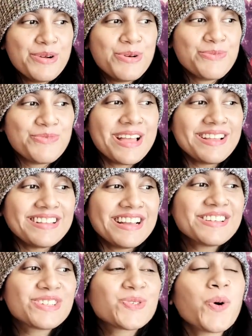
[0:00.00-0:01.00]
there
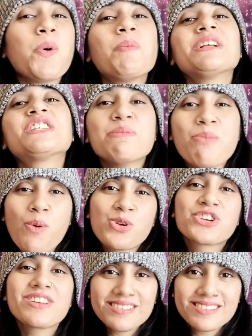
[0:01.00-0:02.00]
are so much
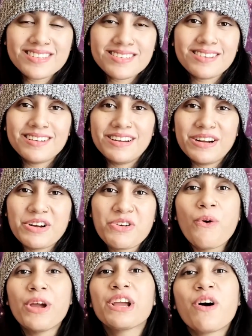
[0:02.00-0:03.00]
emotions
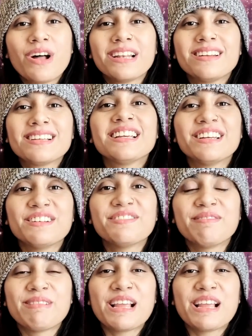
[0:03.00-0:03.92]
going on in a single film.